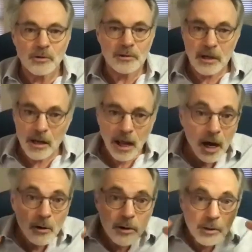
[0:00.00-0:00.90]
that
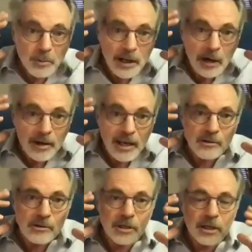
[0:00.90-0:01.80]
lowered upon our
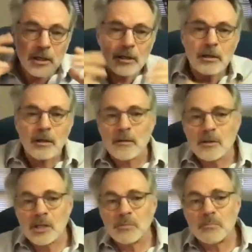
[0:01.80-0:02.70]
heads in the
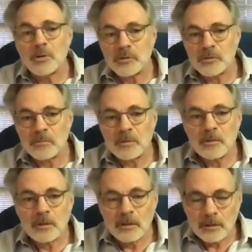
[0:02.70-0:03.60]
deep bosom
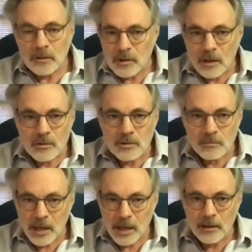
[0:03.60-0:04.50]
of the ocean
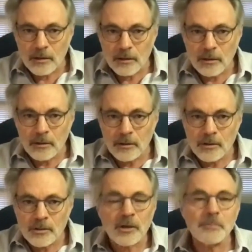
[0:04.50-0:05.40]
buried.
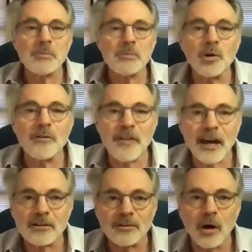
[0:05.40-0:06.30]
So a bit more of
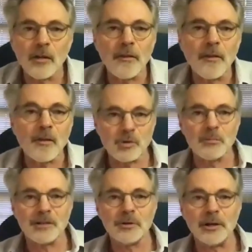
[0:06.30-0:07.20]
that rather than the
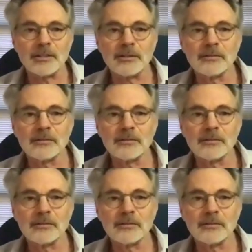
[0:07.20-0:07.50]
booming voice.